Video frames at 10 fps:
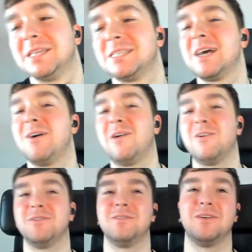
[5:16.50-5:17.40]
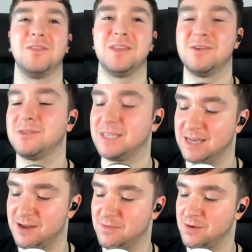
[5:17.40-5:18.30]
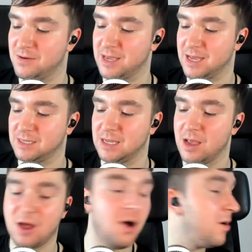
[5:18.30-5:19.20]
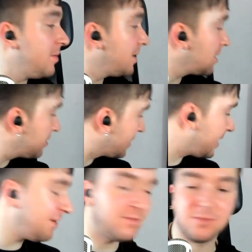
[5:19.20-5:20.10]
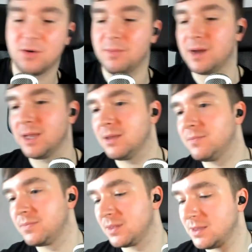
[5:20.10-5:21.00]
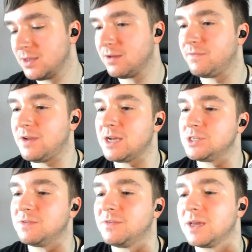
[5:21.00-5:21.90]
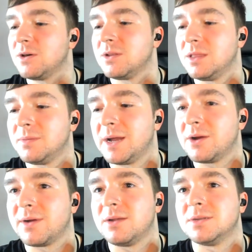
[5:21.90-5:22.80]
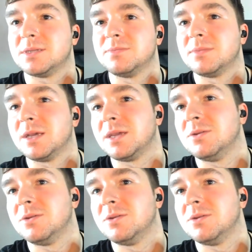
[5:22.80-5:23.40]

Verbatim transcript: this out on on the OTNL podcast. Oh my god, I haven't put my flashy thing on in the background like